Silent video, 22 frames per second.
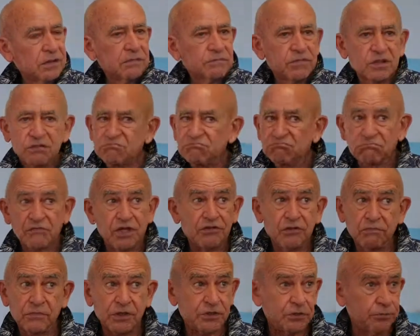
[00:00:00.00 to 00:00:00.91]
But
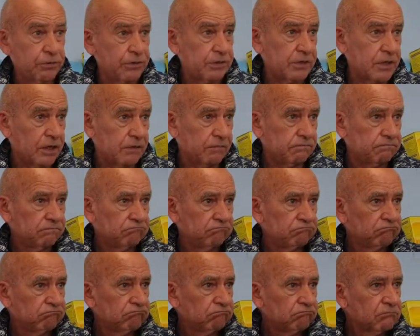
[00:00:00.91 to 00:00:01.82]
nothing much was done.
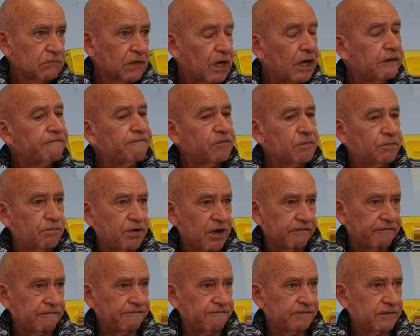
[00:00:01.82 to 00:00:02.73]
Huff and
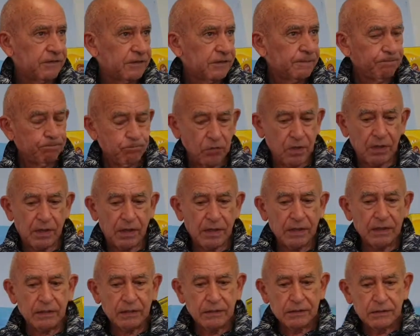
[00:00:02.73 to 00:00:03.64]
puff.
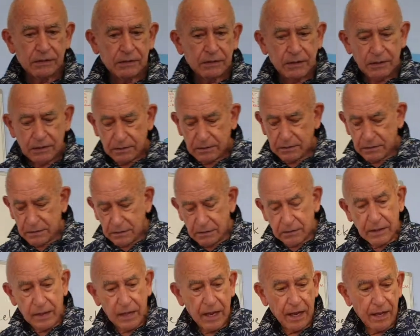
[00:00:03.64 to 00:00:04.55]
Okay?
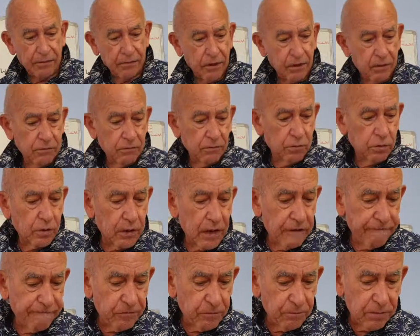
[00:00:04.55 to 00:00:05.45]
And then we'll
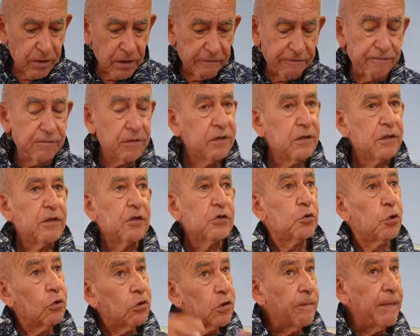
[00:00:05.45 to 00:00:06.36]
huff and puff,
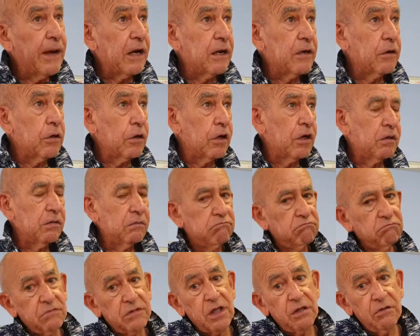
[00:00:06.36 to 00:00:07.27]
talk about it a lot,
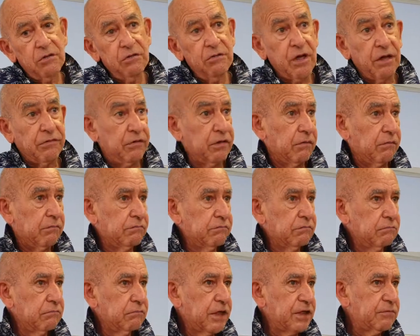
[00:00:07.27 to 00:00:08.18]
then do nothing.
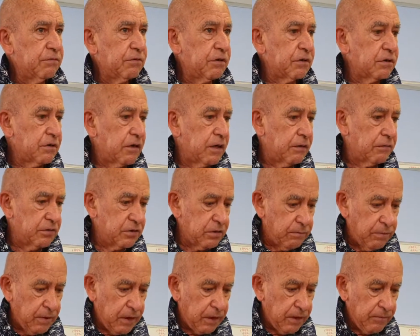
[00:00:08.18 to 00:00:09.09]
That's what the title's
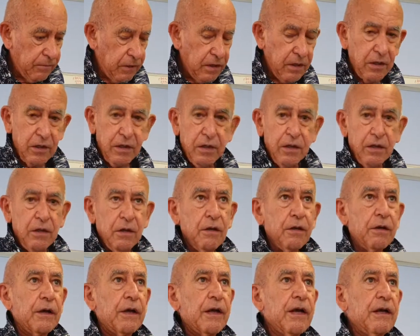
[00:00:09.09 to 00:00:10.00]
about.
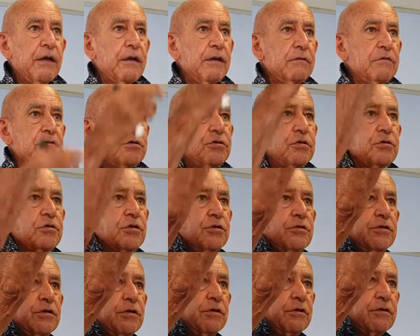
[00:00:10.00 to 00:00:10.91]
Okay?
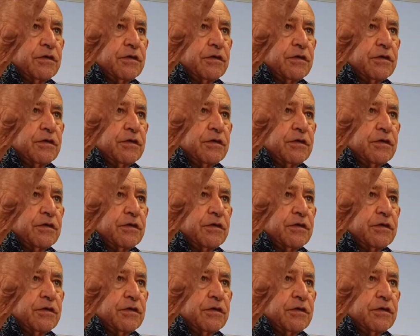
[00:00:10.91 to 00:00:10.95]
Susie, you